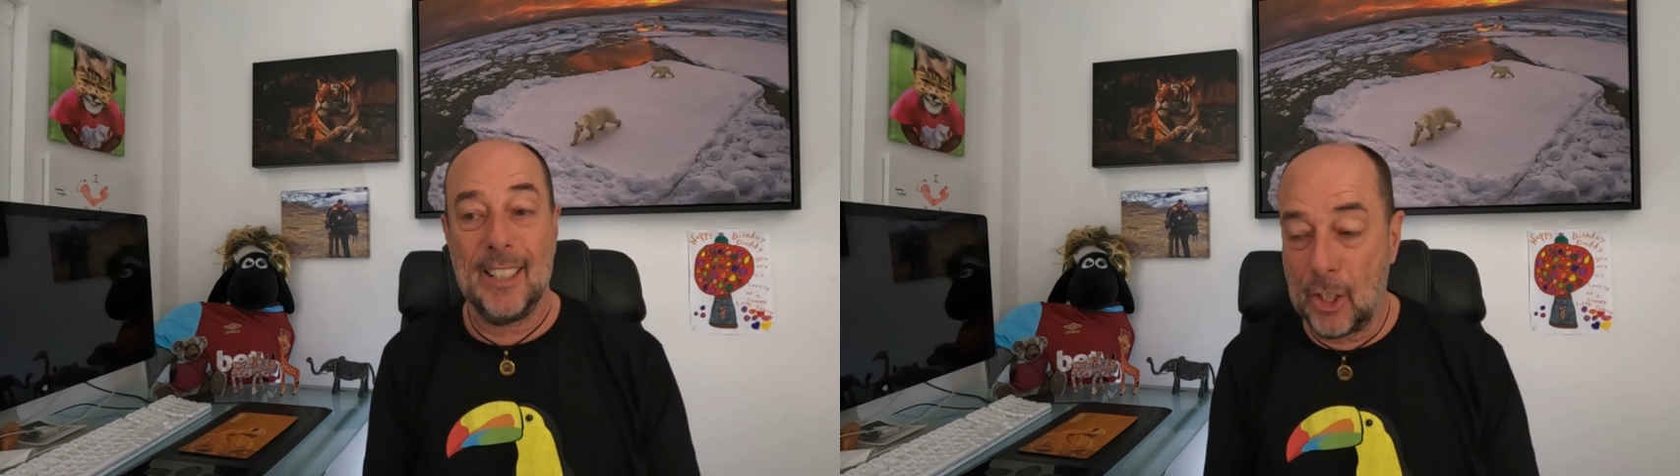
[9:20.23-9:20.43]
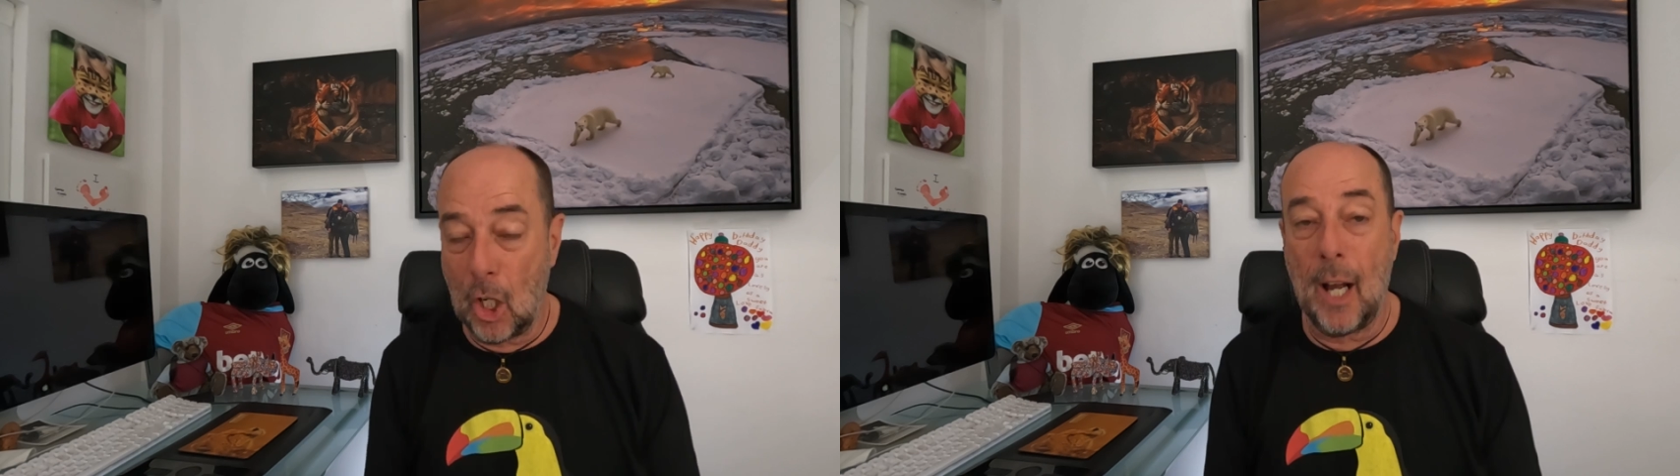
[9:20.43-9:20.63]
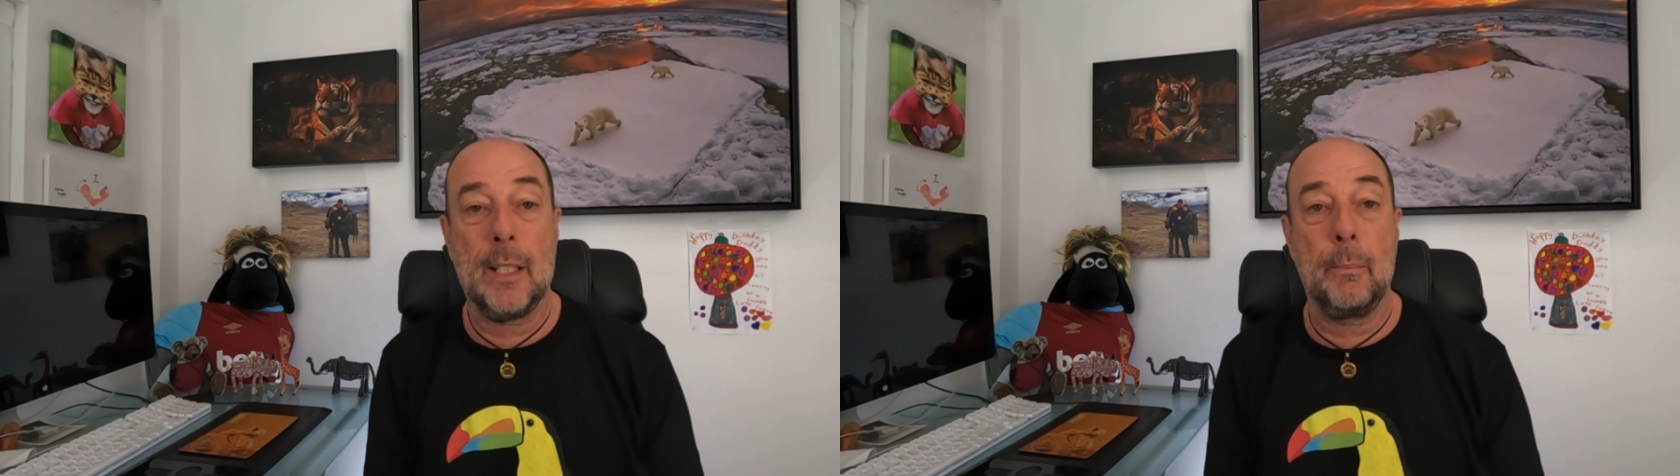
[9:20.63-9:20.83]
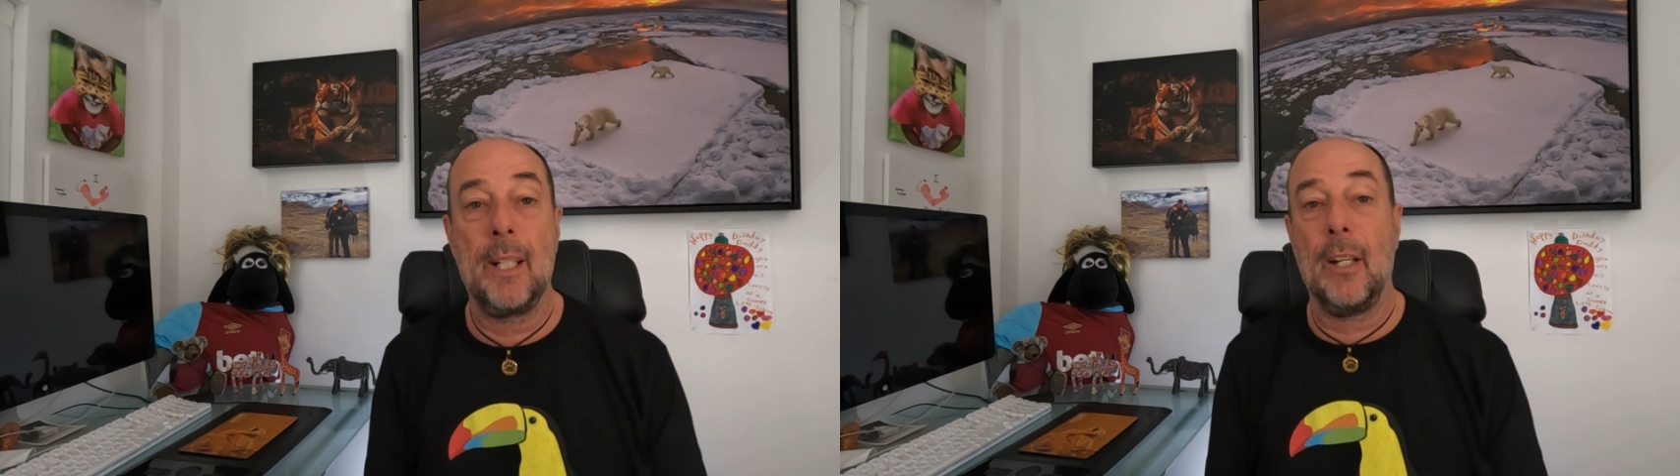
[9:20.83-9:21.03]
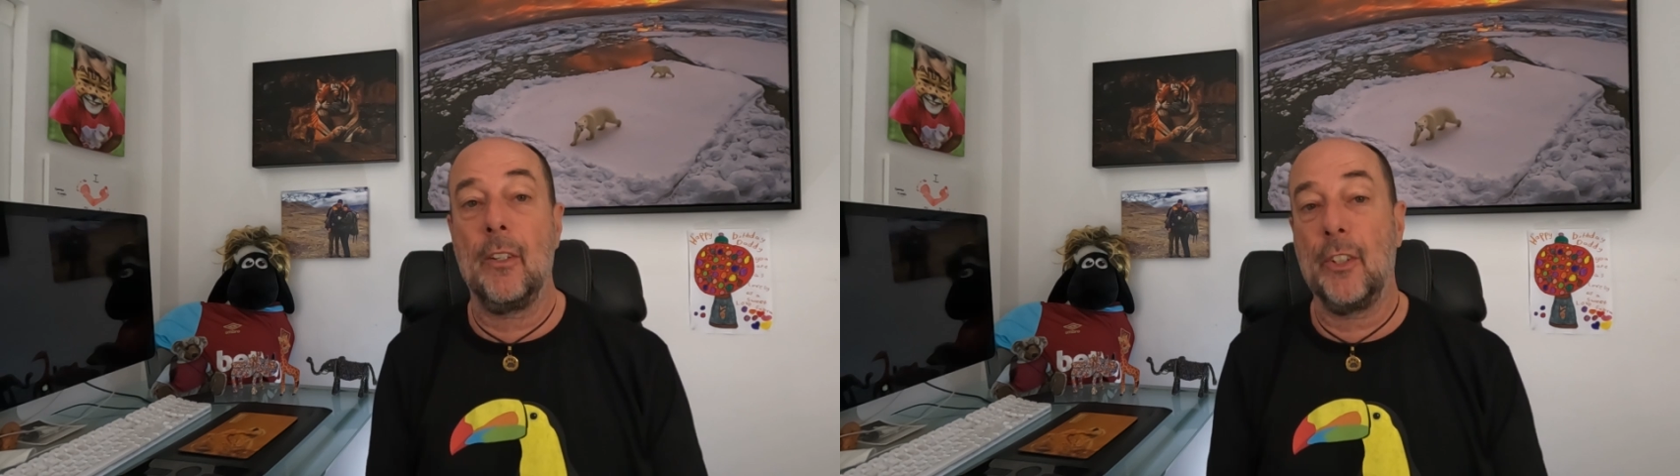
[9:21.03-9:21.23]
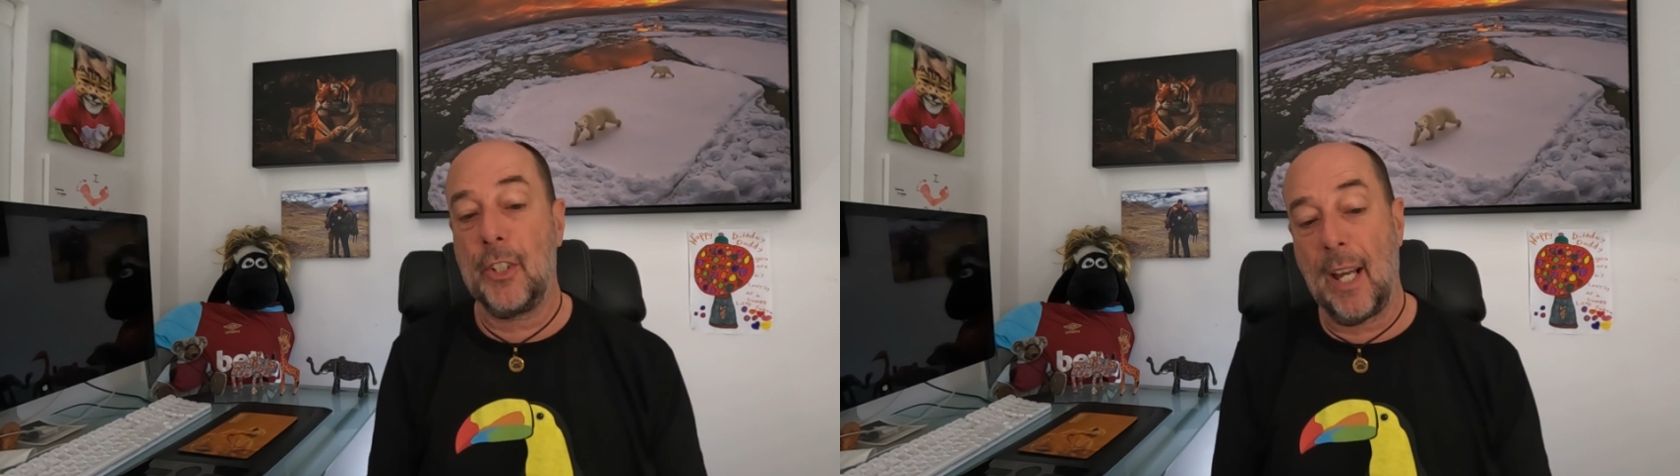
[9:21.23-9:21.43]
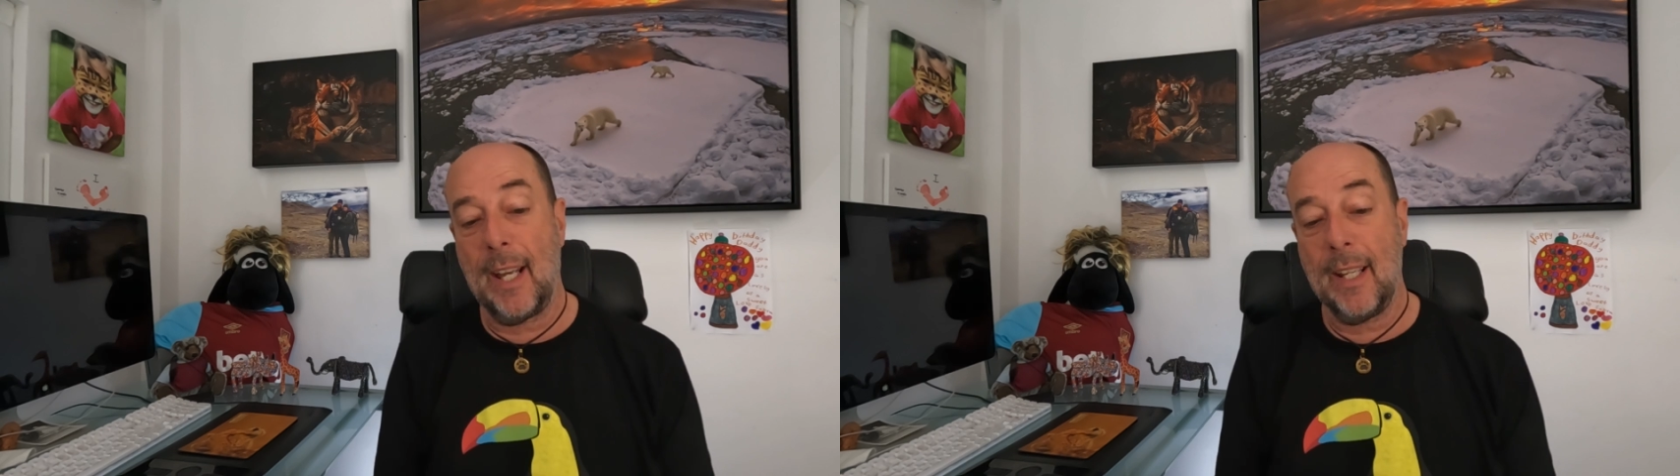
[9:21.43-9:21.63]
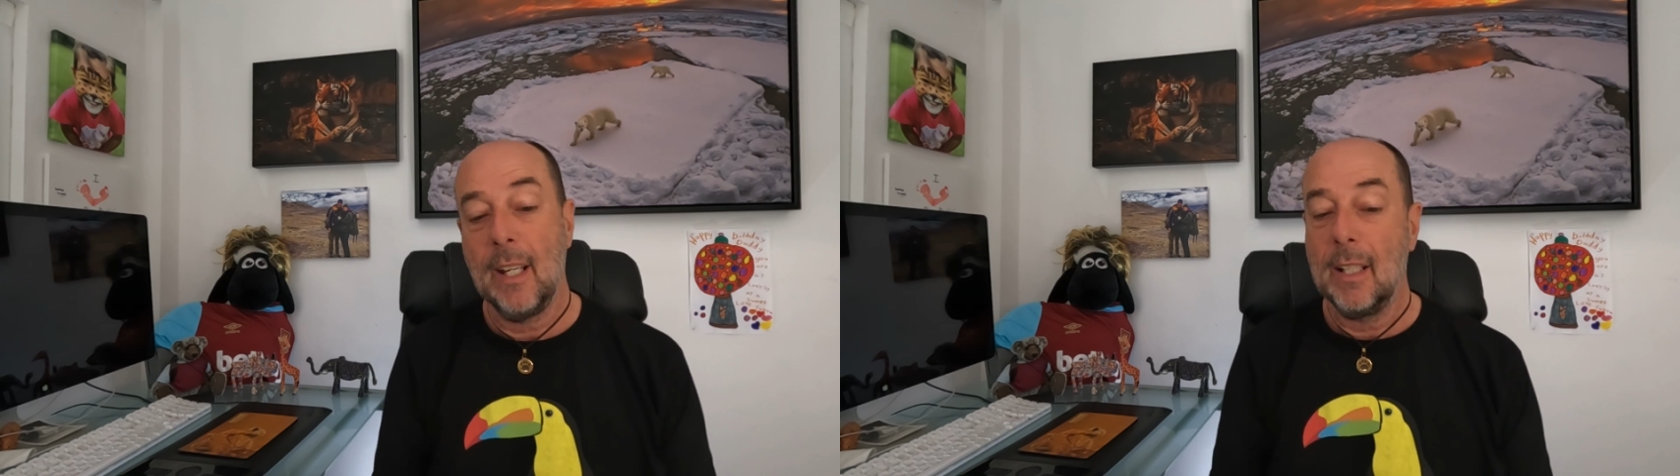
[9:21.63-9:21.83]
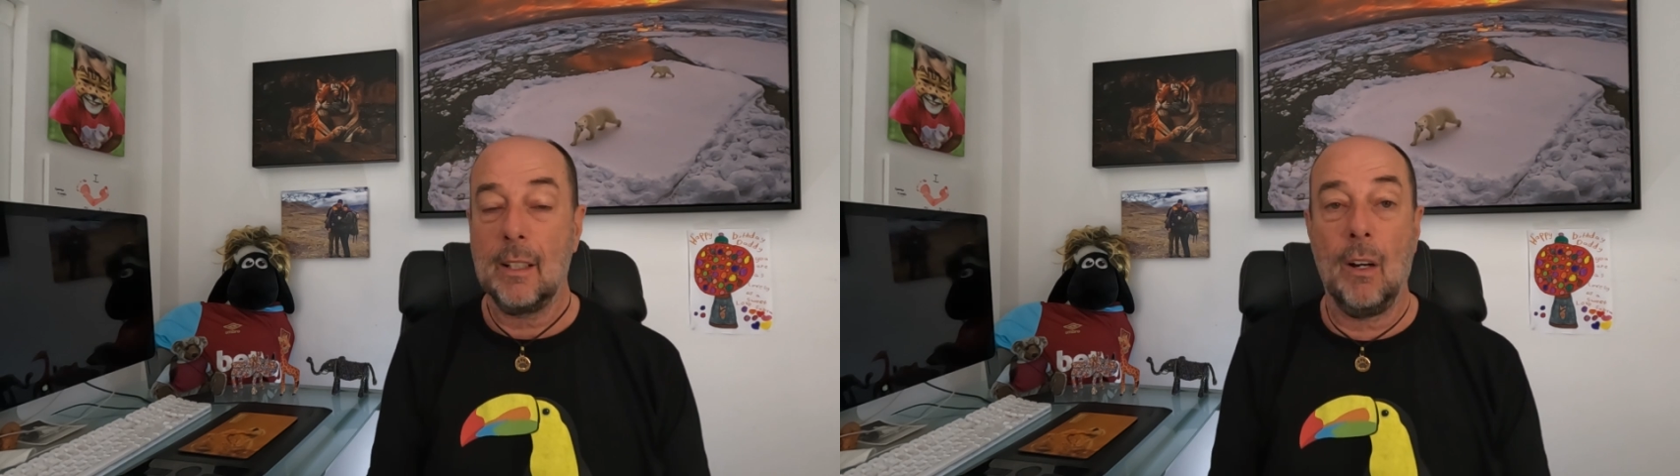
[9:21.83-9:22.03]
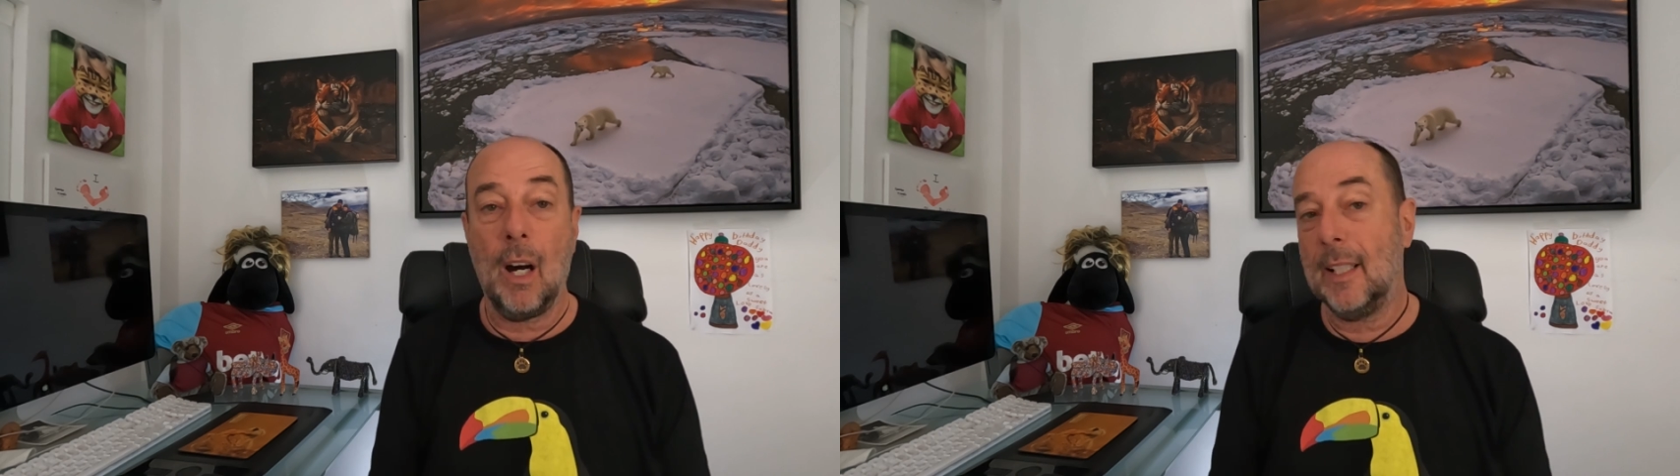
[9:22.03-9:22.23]
The shot had to be done on the day.
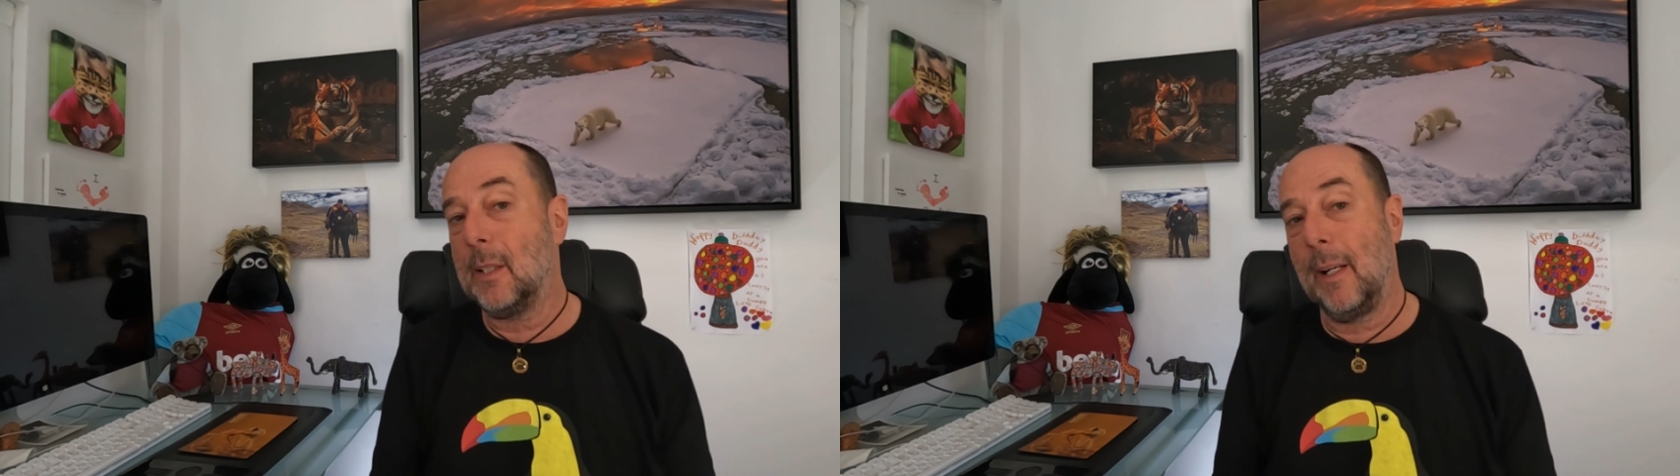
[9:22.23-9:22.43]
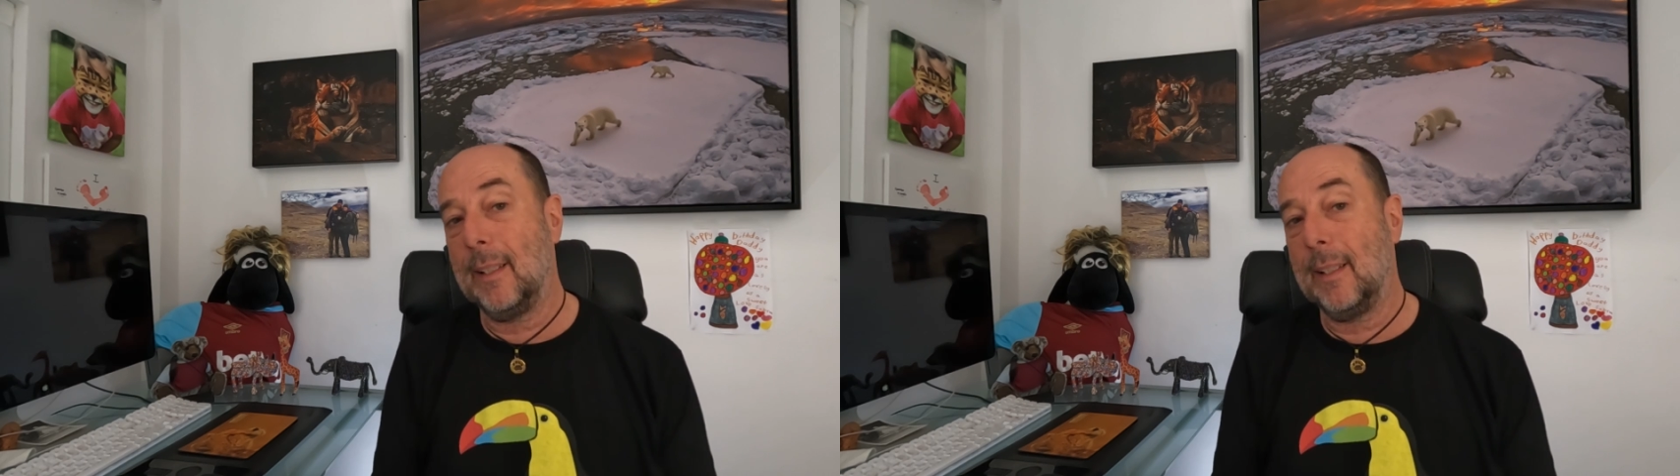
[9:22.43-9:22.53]
So ISO